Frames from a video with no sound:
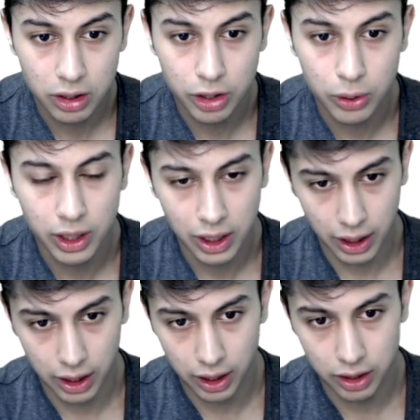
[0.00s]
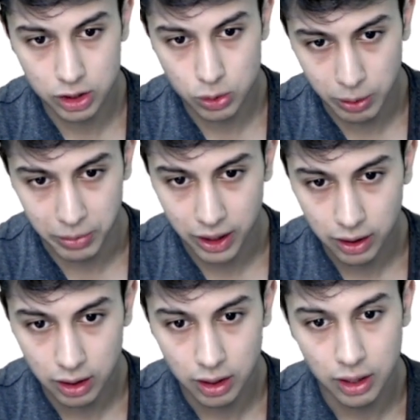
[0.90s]
During
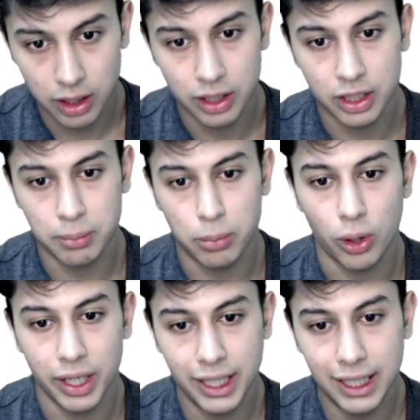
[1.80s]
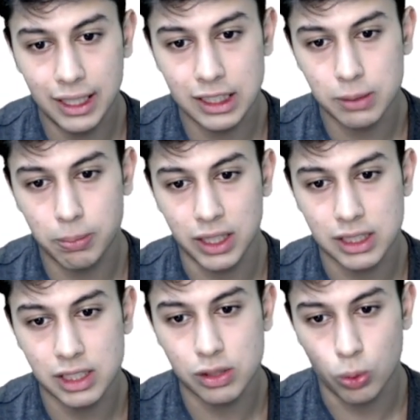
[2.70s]
swimming, the body
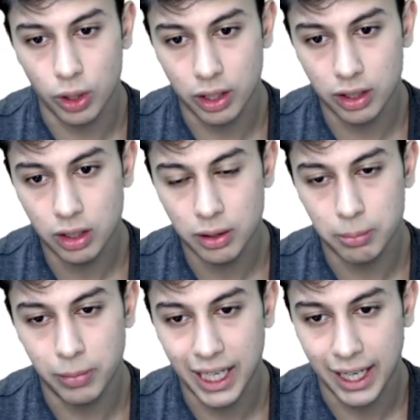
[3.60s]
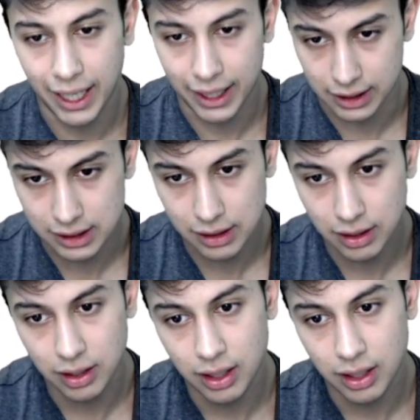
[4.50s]
displaces water by hands